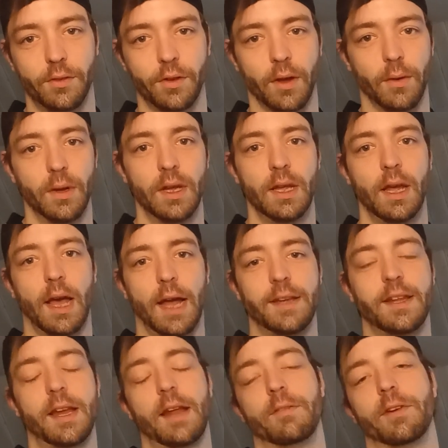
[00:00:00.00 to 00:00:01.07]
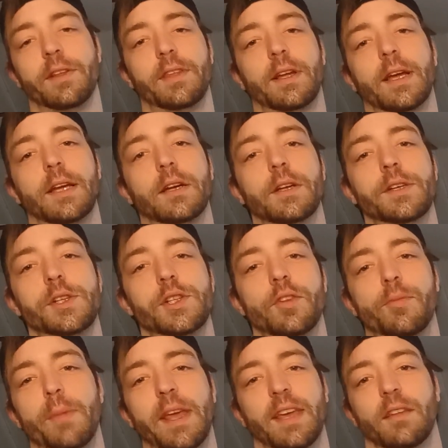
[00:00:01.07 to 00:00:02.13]
So I did everything I could to
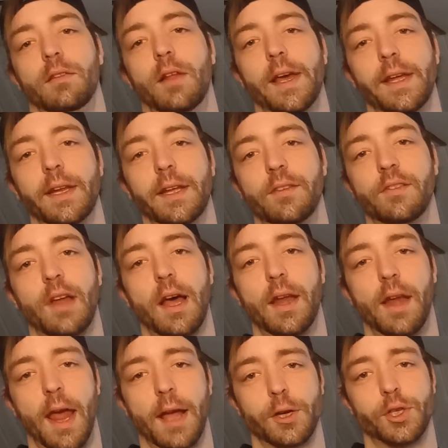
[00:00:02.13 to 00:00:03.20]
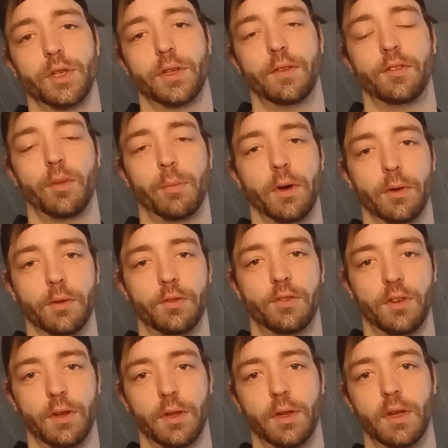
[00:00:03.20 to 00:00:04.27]
just make it light. It's not actually
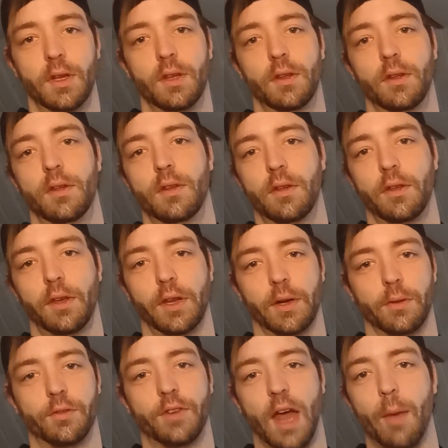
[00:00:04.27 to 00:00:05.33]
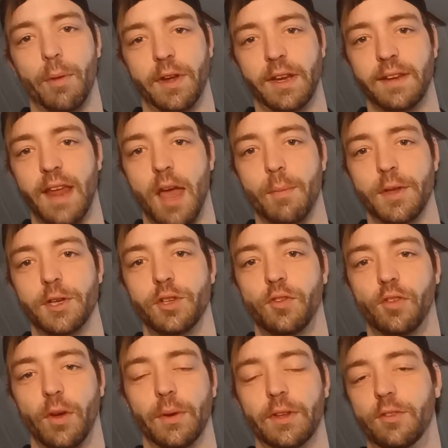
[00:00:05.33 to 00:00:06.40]
supposed to, you know, stop any
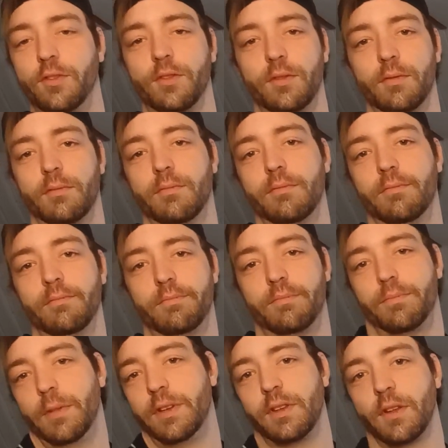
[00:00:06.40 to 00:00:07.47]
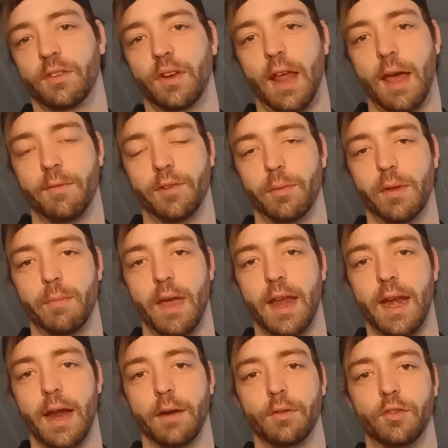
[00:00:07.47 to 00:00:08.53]
damage. So it's it doesn't have to be
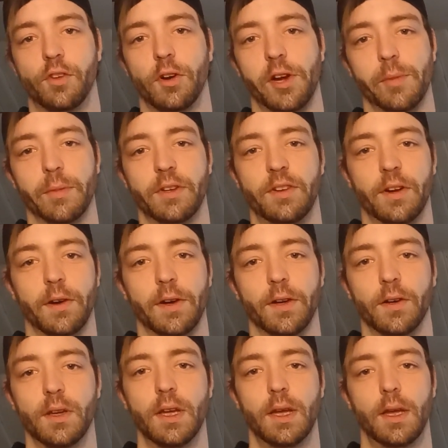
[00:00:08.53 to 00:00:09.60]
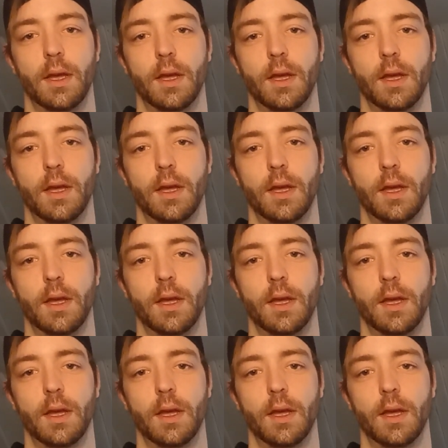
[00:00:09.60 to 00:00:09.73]
made out of sturdy material.